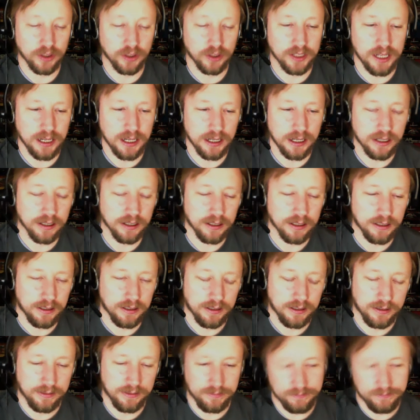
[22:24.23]
Lee,
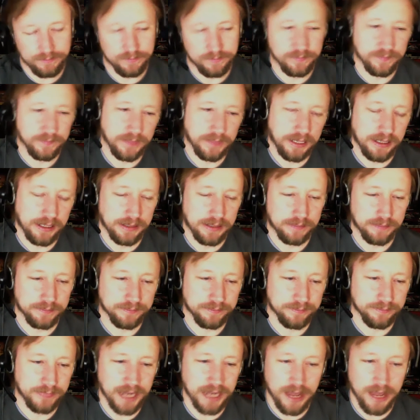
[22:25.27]

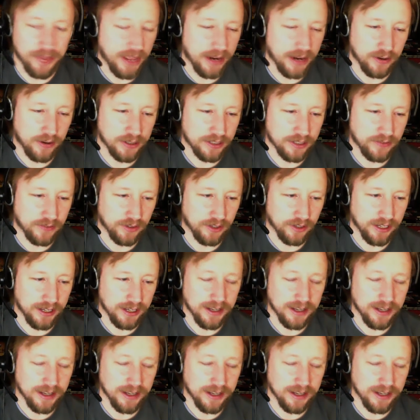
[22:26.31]
not that Christopher Lee,